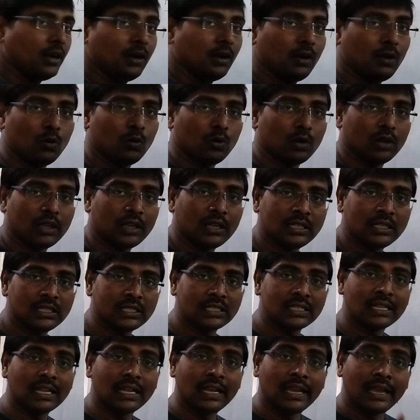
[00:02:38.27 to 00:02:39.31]
rule is,
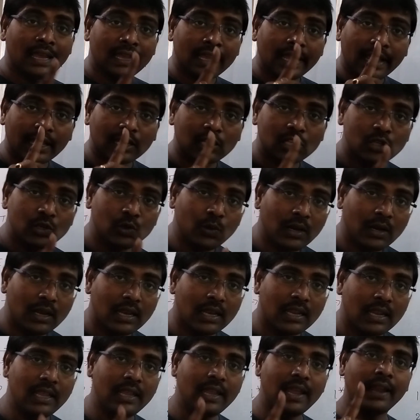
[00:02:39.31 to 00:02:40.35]

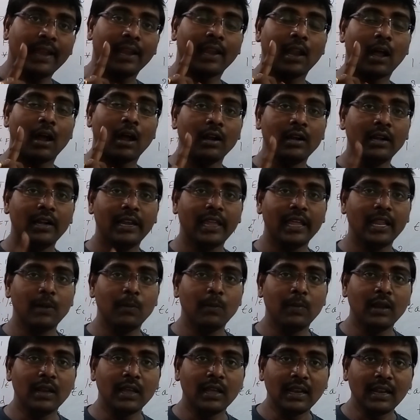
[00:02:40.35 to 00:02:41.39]
actually a
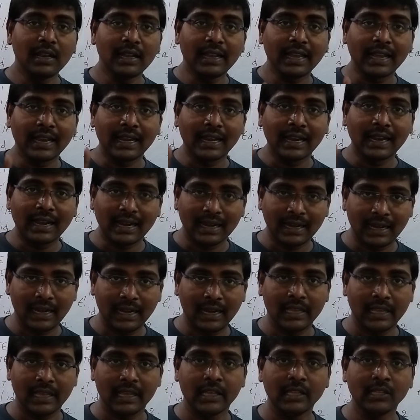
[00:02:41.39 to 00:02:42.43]
non-terminal can
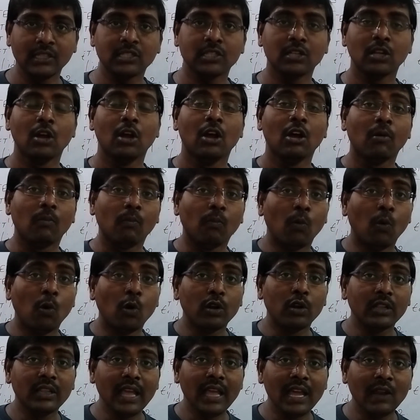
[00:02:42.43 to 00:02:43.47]
contains more
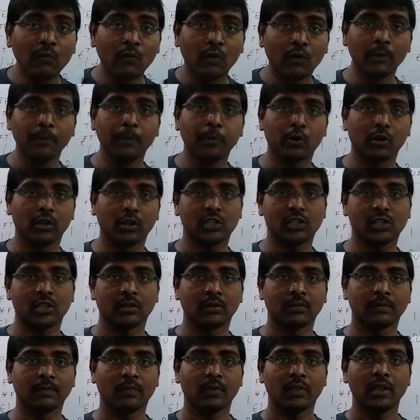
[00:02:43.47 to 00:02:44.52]
than one production.
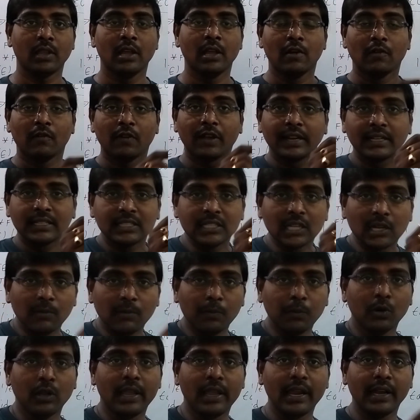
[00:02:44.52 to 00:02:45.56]
For example,
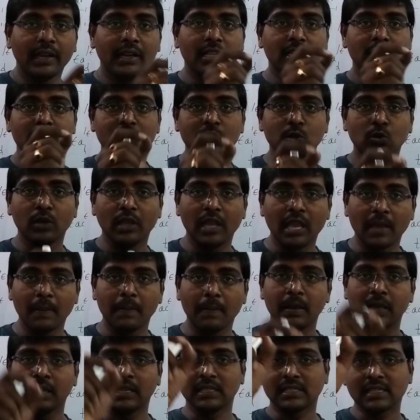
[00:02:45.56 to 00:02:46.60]
A tends to
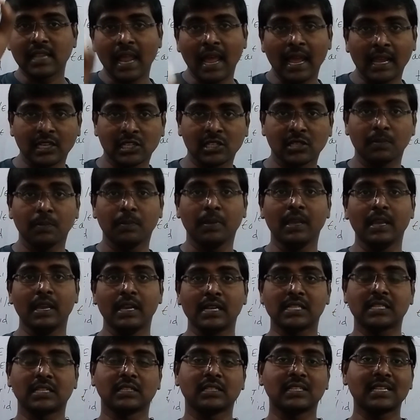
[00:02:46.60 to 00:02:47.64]
AB slash BS
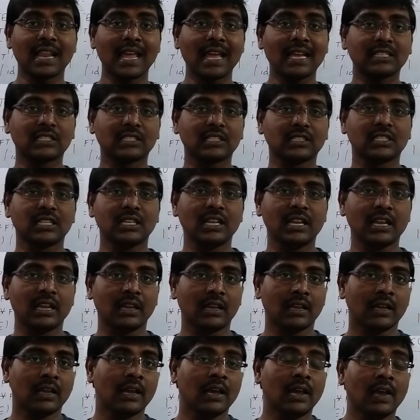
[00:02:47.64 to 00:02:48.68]
slash CA.
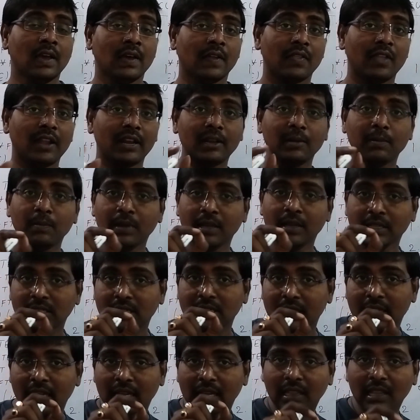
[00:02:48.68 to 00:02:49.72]
That means here
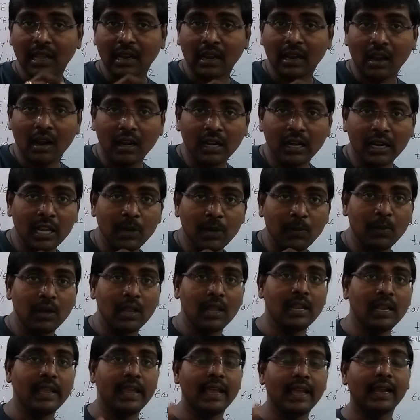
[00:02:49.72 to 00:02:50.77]
the non-terminal
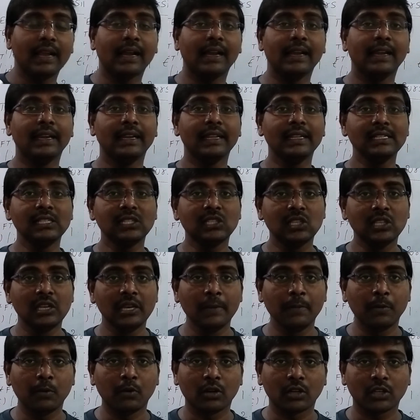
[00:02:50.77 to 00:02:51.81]
A contains three
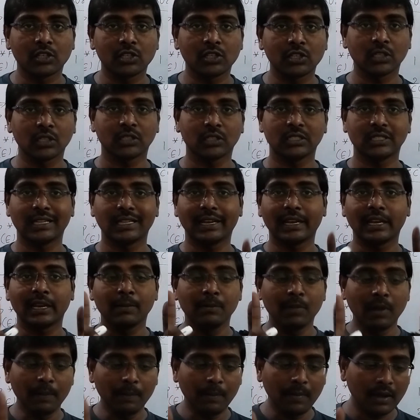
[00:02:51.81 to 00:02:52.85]
productions.
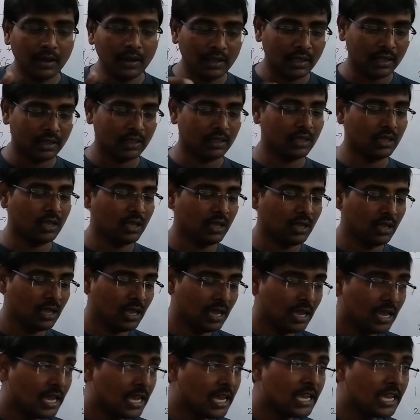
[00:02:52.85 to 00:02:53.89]
Remember the thing,
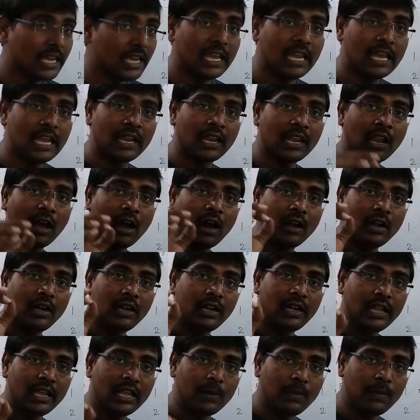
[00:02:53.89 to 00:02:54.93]
a
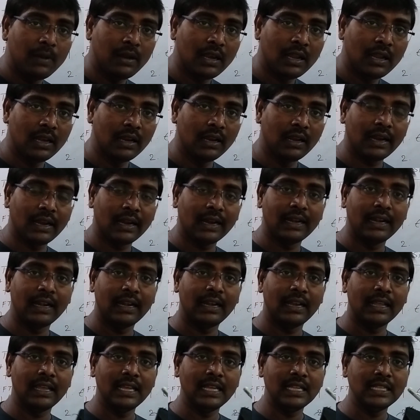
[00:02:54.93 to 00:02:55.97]
non-terminal
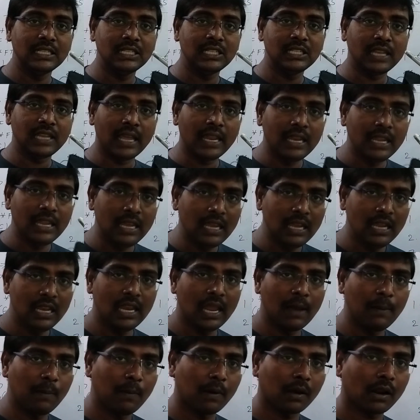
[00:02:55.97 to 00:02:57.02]
contains any
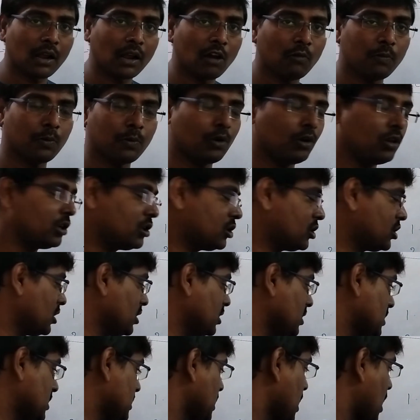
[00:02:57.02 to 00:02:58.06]
number of
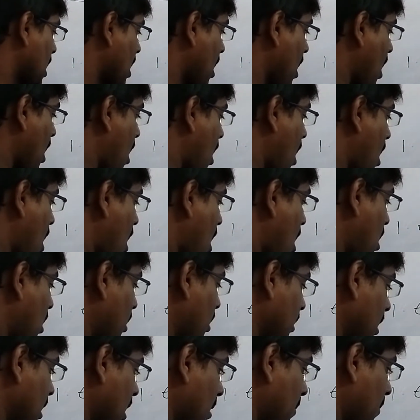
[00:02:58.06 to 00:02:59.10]
productions. All
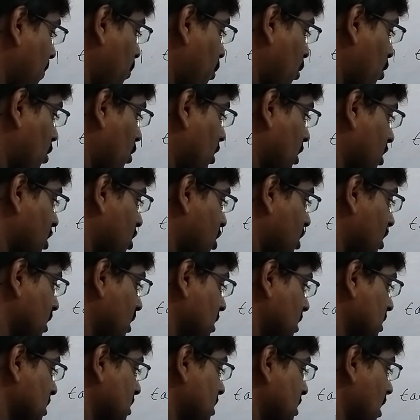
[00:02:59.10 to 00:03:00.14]
the
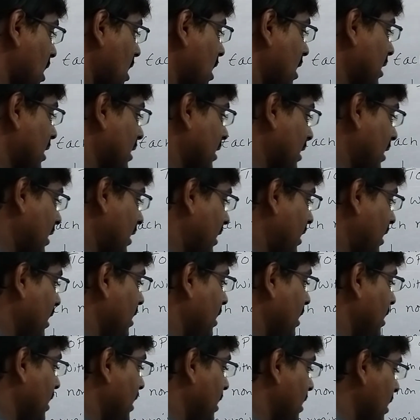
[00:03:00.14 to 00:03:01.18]
productions are written
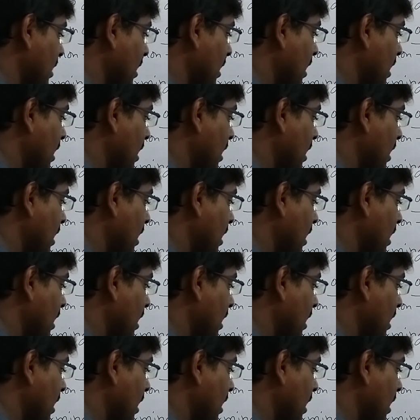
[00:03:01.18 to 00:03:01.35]
in